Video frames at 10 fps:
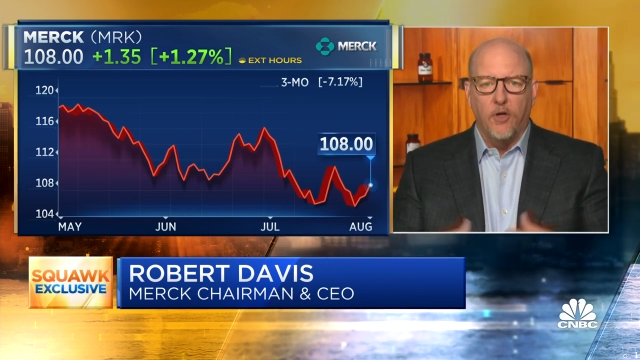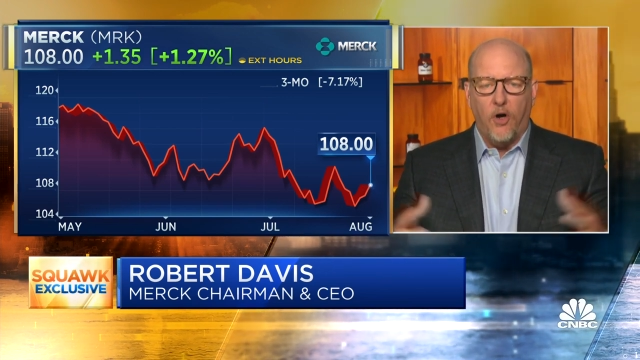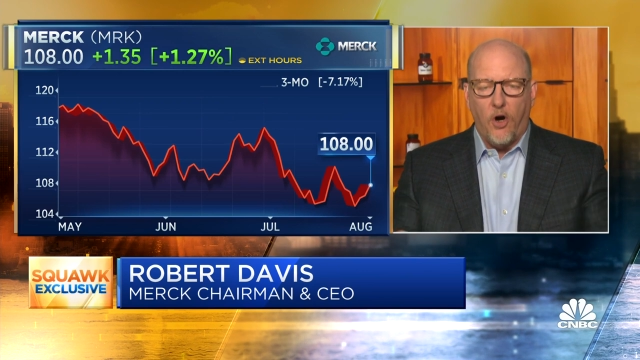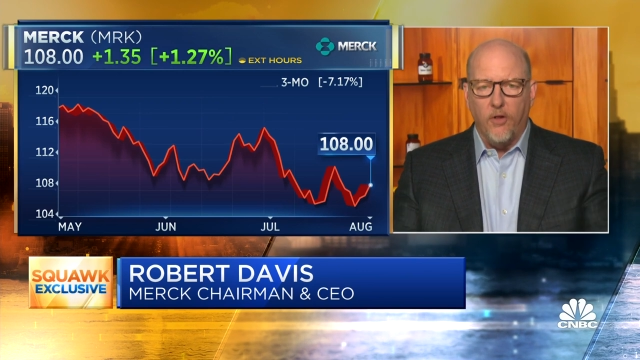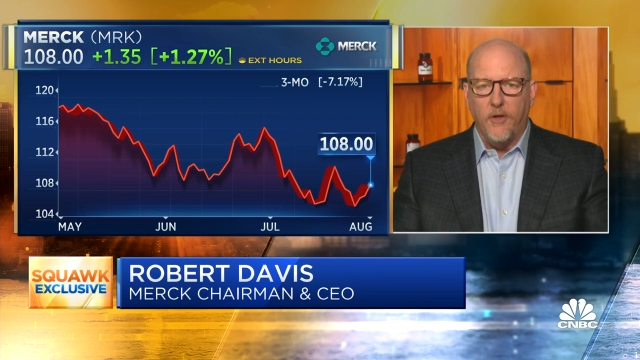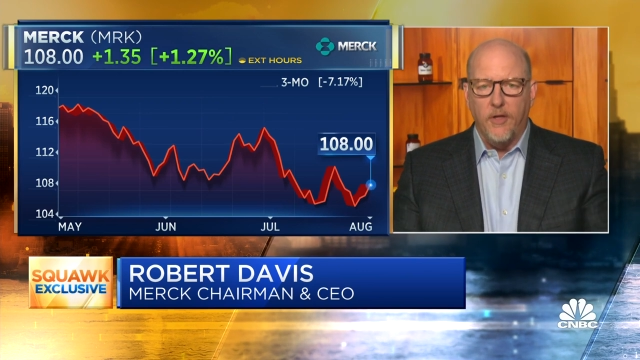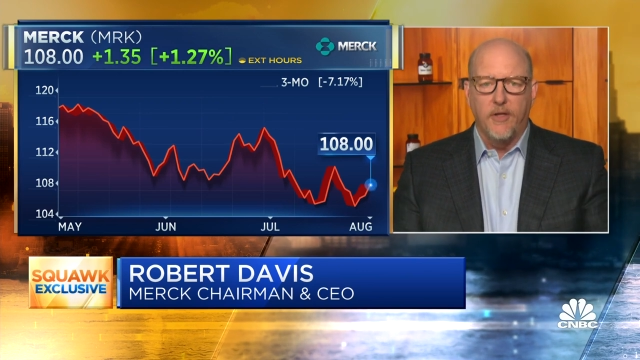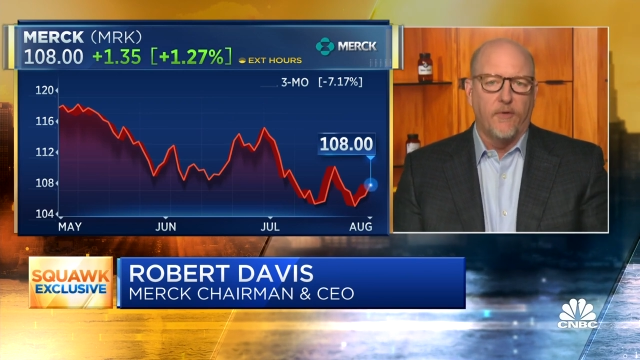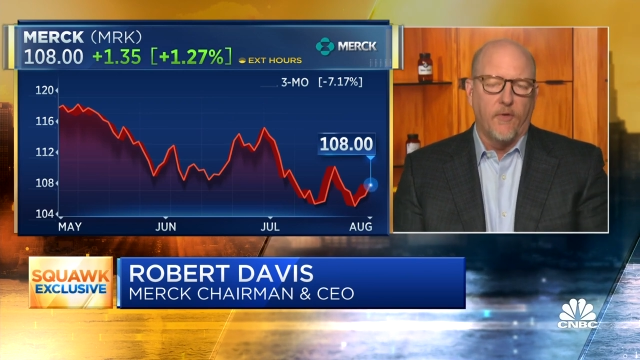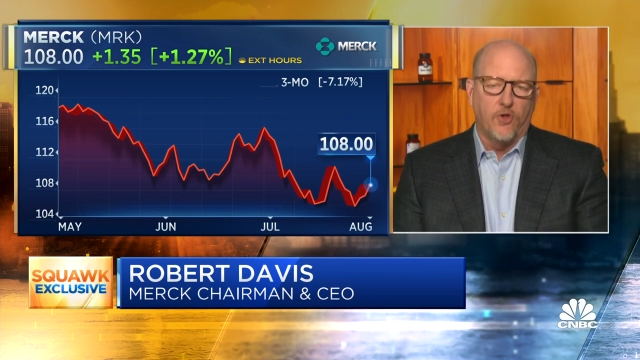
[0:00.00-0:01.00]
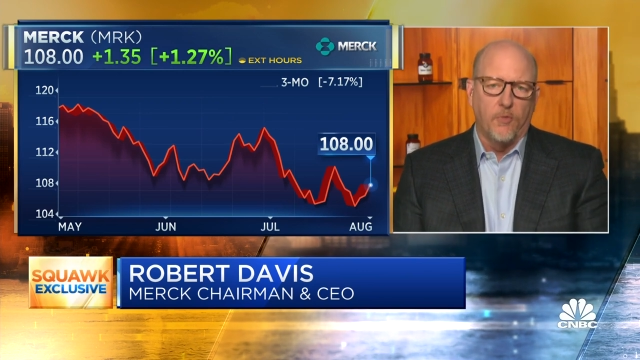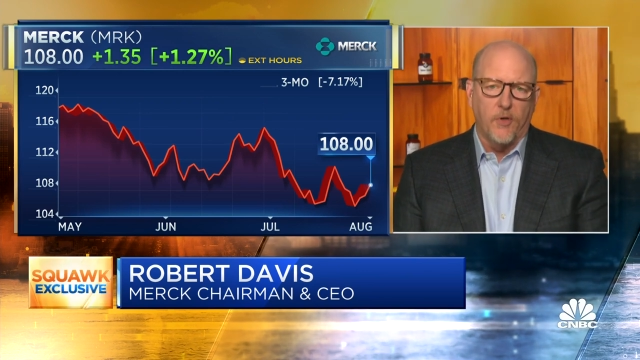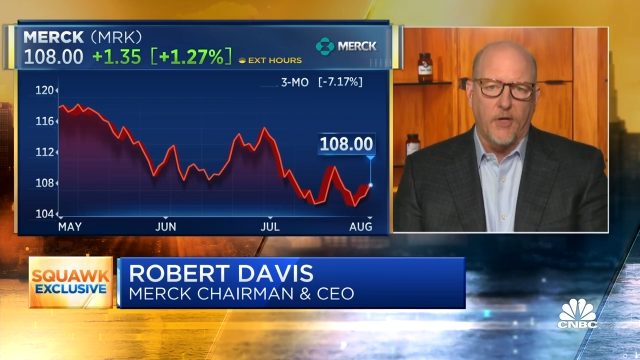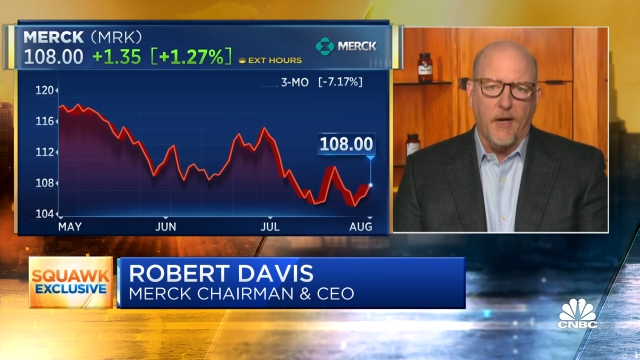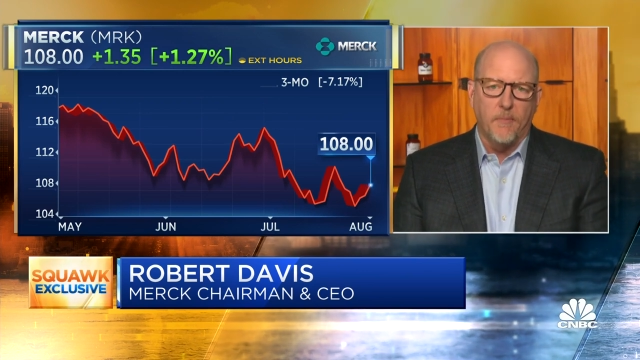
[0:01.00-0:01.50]
all of the different
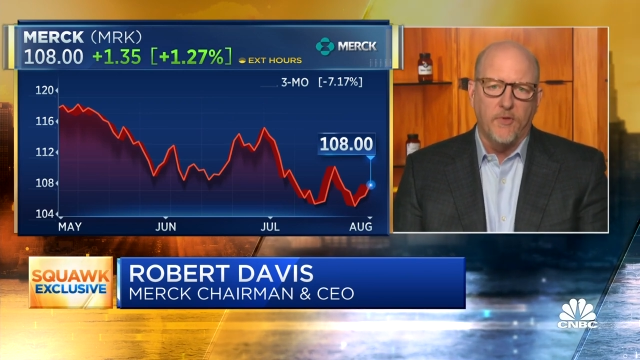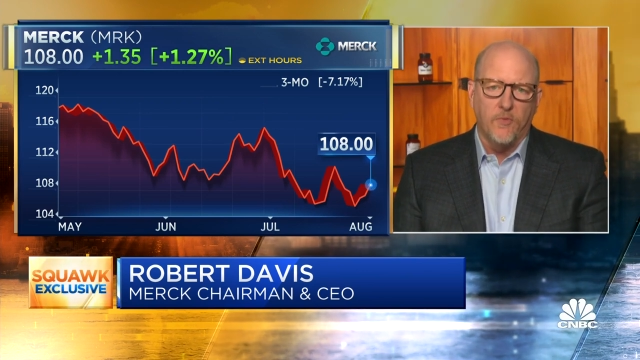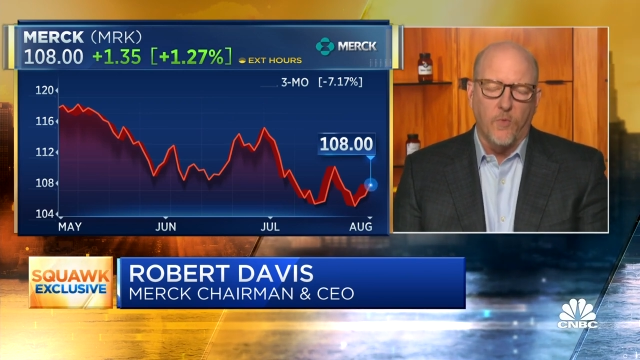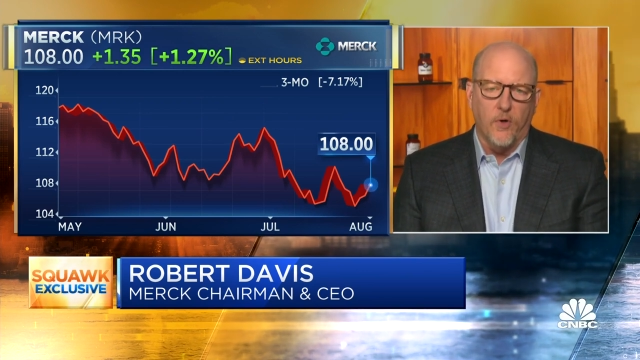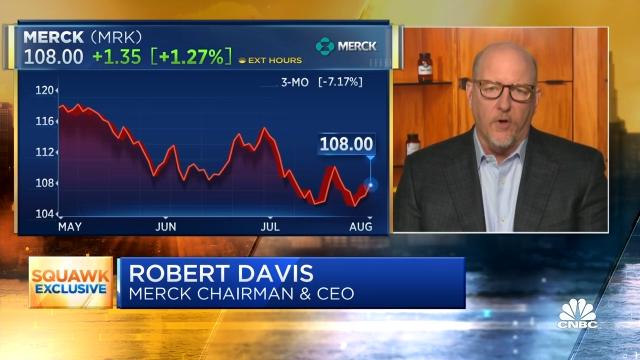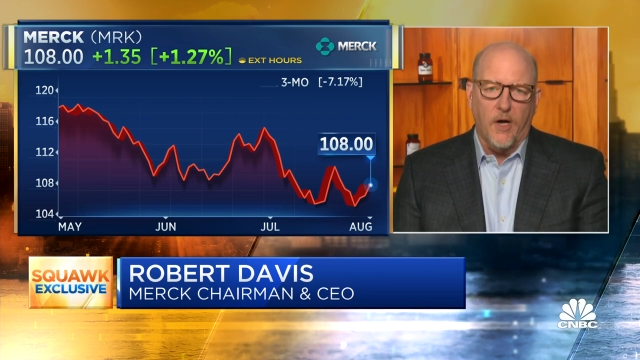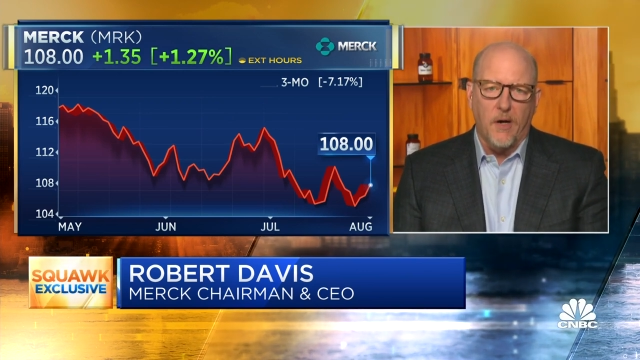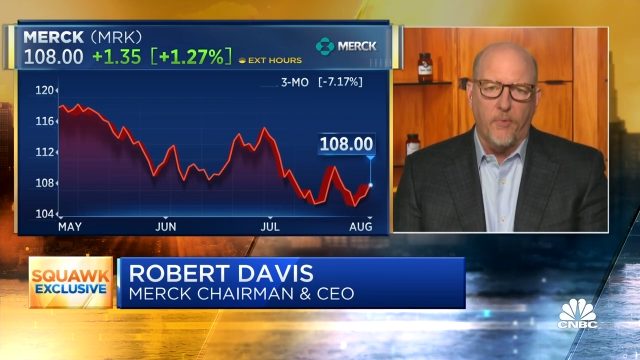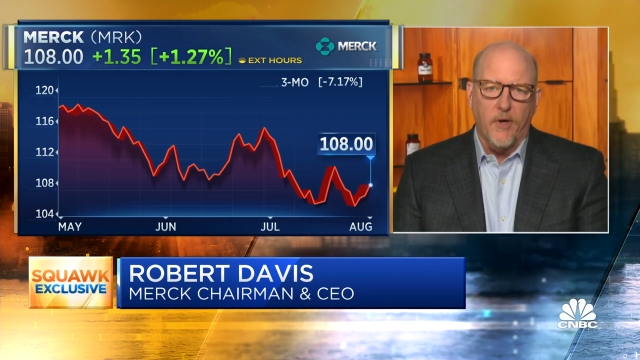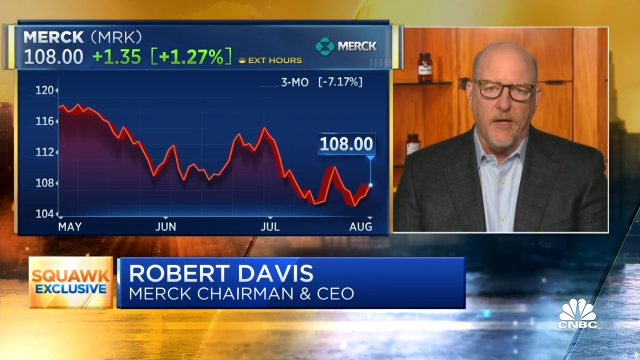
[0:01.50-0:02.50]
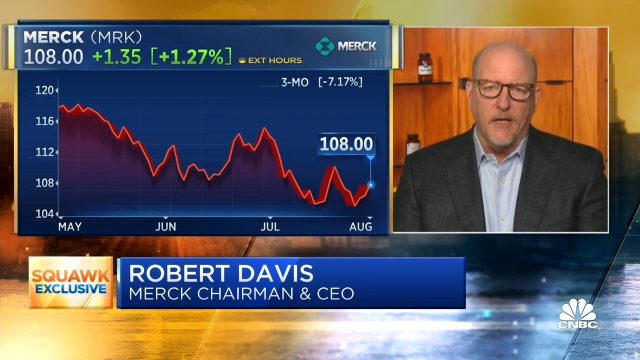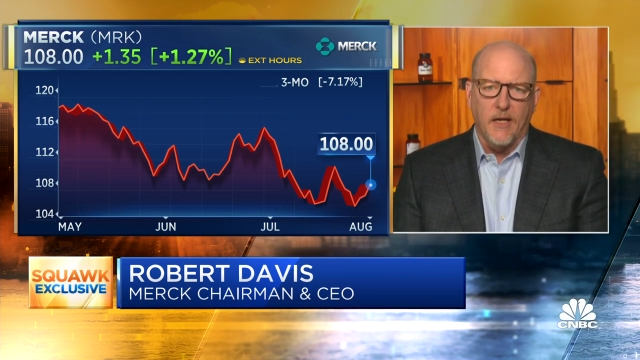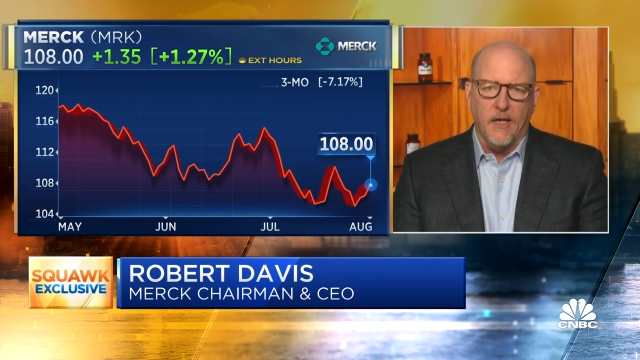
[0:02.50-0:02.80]
tumor types we're operating in.